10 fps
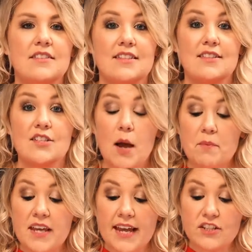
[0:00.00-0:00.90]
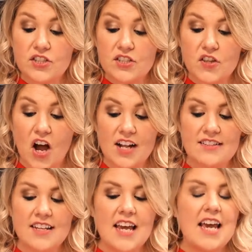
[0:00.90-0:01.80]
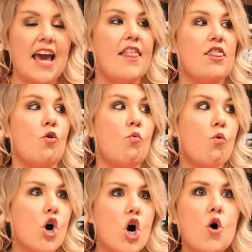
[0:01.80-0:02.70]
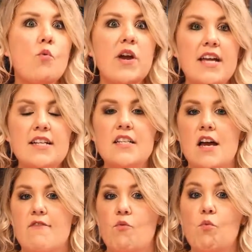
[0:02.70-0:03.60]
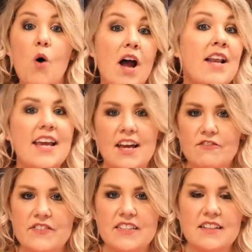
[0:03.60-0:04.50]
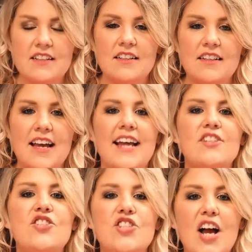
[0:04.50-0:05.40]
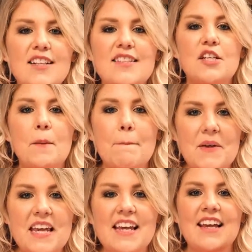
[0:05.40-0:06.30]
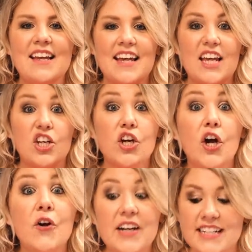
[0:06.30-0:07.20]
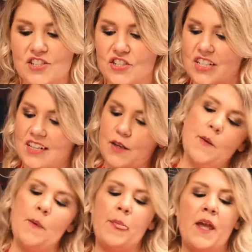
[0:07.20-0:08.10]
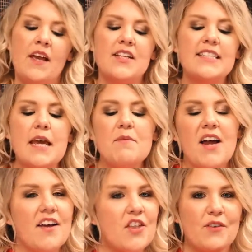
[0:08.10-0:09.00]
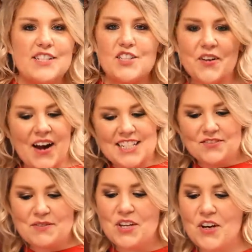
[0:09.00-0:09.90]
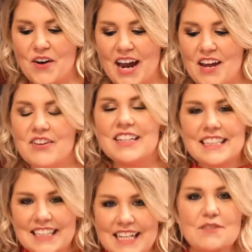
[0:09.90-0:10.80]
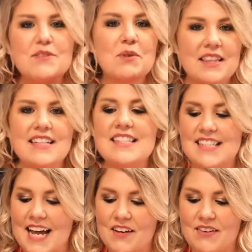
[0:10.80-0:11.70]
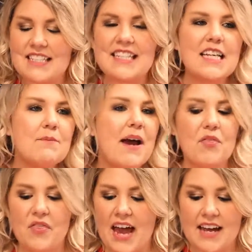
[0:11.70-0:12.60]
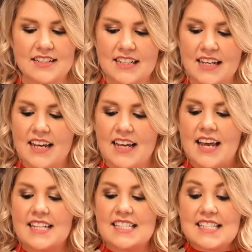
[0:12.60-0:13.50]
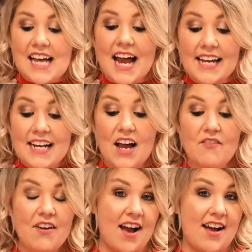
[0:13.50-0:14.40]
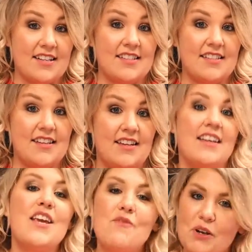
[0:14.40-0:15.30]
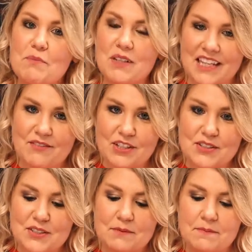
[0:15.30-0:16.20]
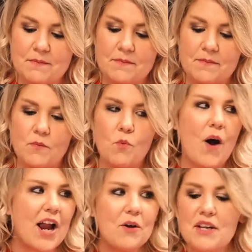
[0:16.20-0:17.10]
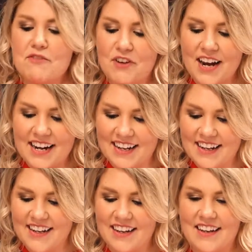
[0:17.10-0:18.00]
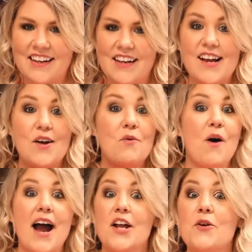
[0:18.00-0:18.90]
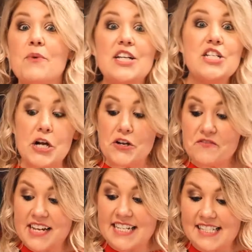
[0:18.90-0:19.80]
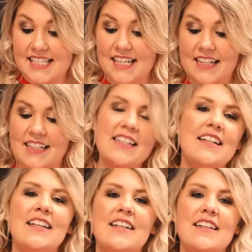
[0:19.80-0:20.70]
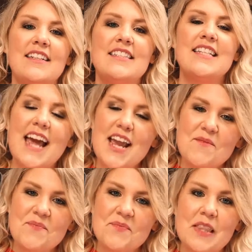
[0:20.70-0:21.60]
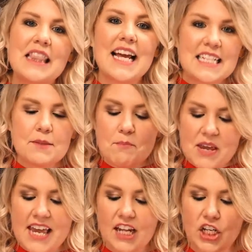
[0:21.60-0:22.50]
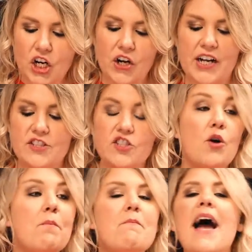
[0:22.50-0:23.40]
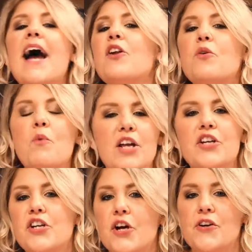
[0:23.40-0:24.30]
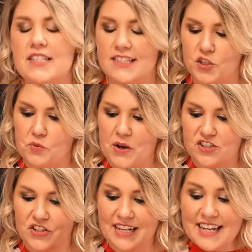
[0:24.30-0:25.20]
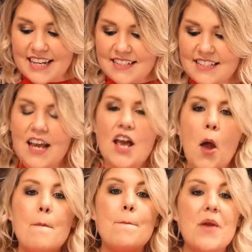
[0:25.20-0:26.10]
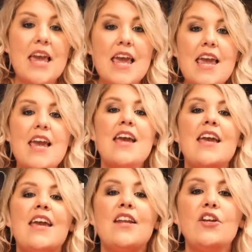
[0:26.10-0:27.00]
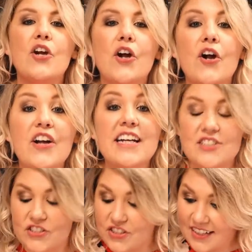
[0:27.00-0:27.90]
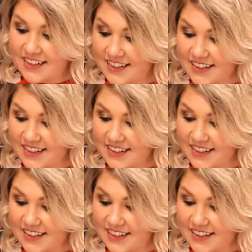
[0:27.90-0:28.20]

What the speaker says: To stop the anxious thoughts and the whirlwind of what ifs and just be encouraged. The same God that raised Christ from the grave lives within inside of us. Think about that. Inside of us, if we're believers. Why are we afraid? Why are we nervous? Today, let's be encouraged. No matter what your current situation is, be encouraged.